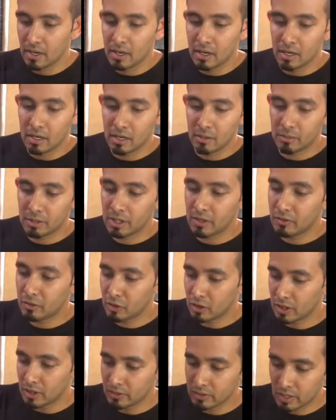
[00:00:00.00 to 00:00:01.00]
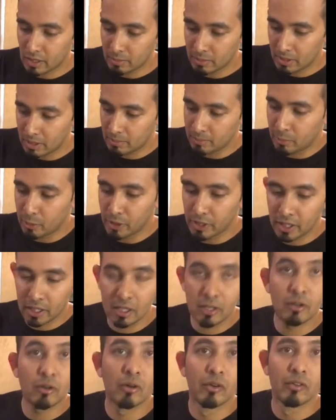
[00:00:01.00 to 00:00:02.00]
Let me give you an example. I'm putting it
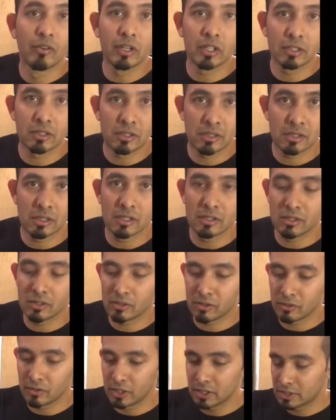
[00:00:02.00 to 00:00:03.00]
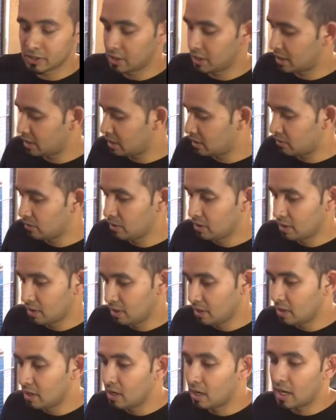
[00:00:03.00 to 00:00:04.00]
into reverse. This is reverse gear now.
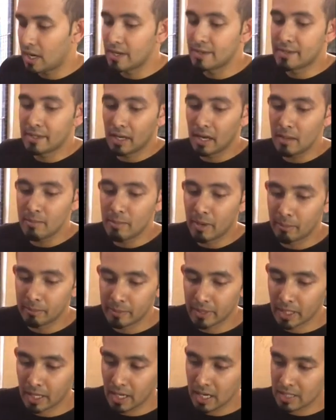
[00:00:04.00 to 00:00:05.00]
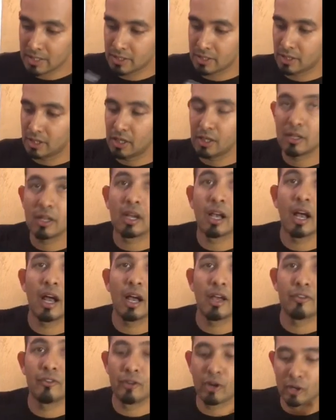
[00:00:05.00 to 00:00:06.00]
Until I bump the clutch, the car
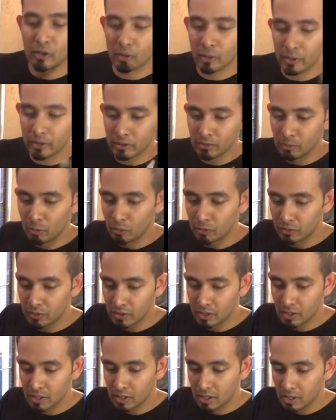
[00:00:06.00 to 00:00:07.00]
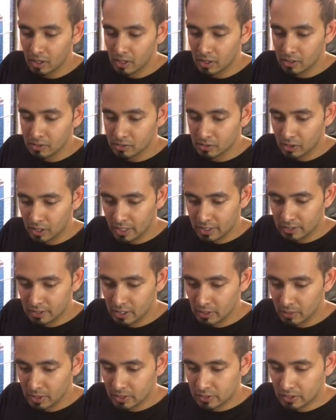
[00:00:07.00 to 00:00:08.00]
is not going to move. So let's say
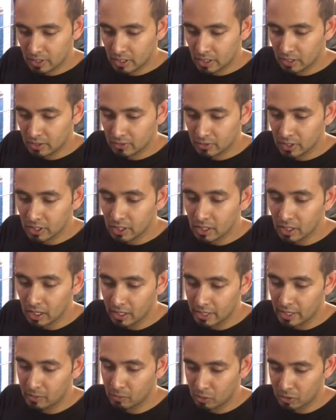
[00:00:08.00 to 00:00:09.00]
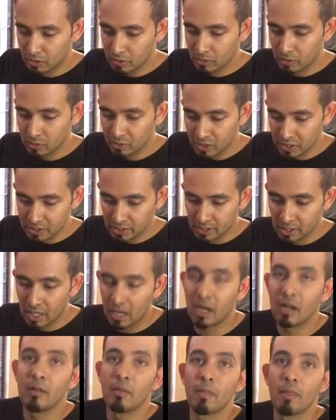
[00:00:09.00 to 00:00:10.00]
we're sitting at a signal and I want to reverse the
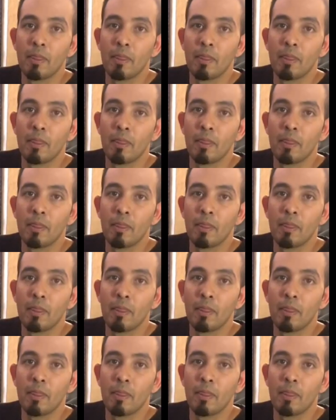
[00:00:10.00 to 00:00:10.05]
car.